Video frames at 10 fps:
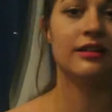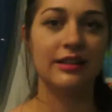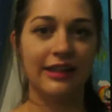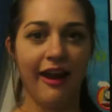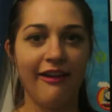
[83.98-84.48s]

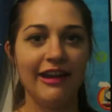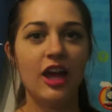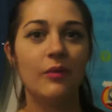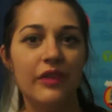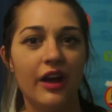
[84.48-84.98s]
Carrying
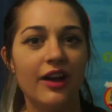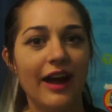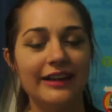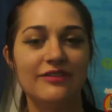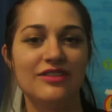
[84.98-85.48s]
on with our
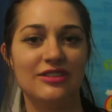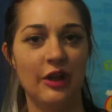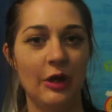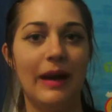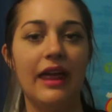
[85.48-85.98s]
kind of
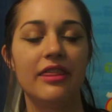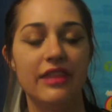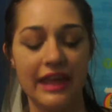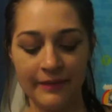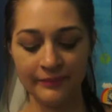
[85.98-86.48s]
snowman
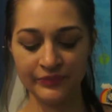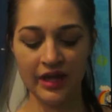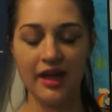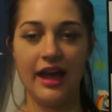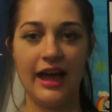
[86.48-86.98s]
theme,
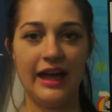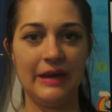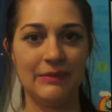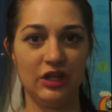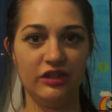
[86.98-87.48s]

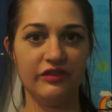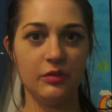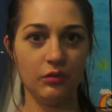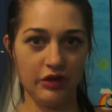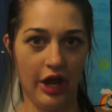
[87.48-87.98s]
a lot of you
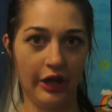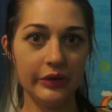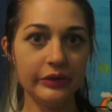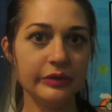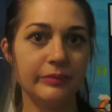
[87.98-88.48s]
will
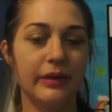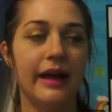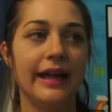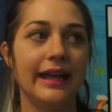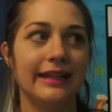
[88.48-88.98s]
know
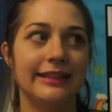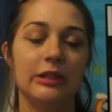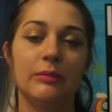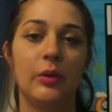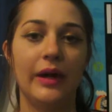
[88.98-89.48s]
my
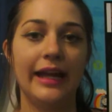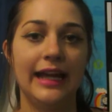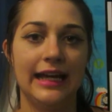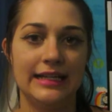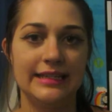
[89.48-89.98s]
little boy
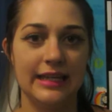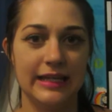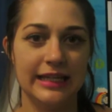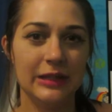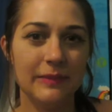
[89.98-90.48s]
has a
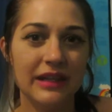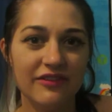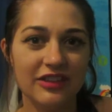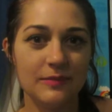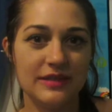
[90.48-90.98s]
little bit of
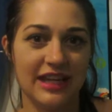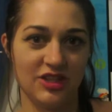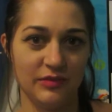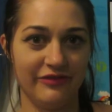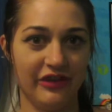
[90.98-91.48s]
an
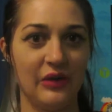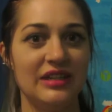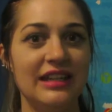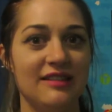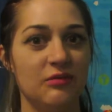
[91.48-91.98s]
obsession with
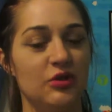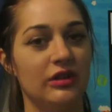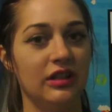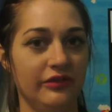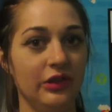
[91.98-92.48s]
Frozen, as I'm sure a
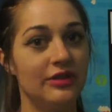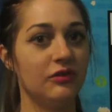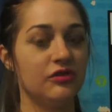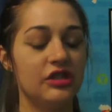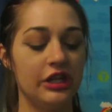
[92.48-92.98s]
lot of your
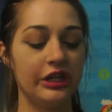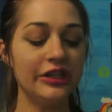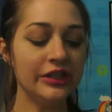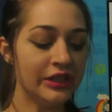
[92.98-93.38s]
children do.